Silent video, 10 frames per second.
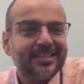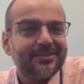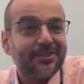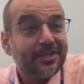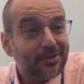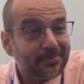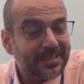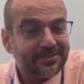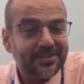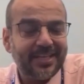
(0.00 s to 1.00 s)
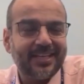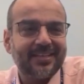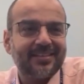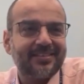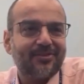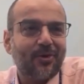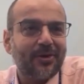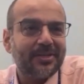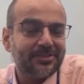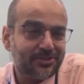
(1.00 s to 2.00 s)
trigonometry,
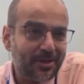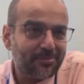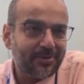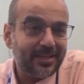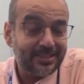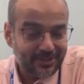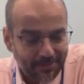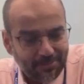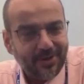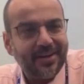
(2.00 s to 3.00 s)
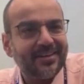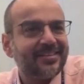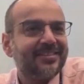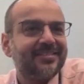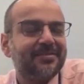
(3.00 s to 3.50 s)
algebra.